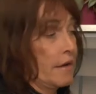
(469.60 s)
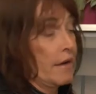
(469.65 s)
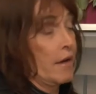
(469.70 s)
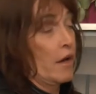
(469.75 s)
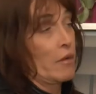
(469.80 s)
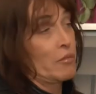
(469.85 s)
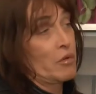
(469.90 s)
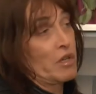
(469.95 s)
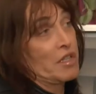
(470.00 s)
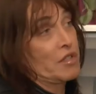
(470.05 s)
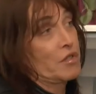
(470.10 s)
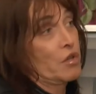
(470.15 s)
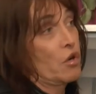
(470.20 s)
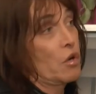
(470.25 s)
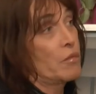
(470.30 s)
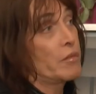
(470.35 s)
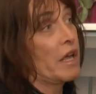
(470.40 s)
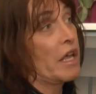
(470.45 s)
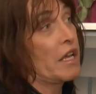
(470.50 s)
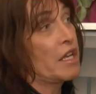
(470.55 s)
liked what he saw,
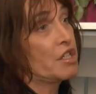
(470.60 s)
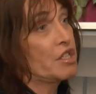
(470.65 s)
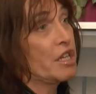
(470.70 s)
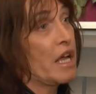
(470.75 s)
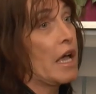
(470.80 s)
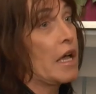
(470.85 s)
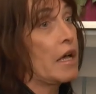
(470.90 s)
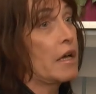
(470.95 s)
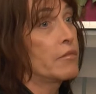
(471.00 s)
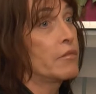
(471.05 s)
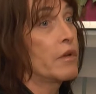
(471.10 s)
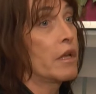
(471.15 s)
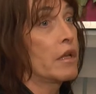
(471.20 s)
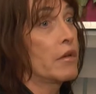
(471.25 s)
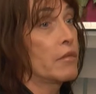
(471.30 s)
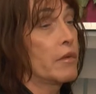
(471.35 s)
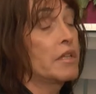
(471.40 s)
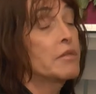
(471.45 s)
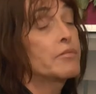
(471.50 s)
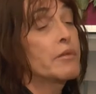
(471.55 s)
and we had a chat, and
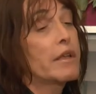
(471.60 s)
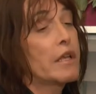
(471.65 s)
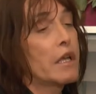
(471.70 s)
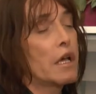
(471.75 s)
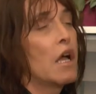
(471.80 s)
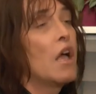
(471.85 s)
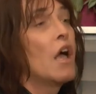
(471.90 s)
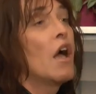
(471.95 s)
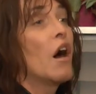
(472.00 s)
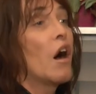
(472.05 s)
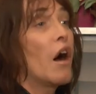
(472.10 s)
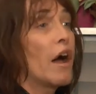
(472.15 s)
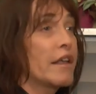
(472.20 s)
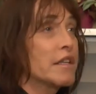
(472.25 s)
I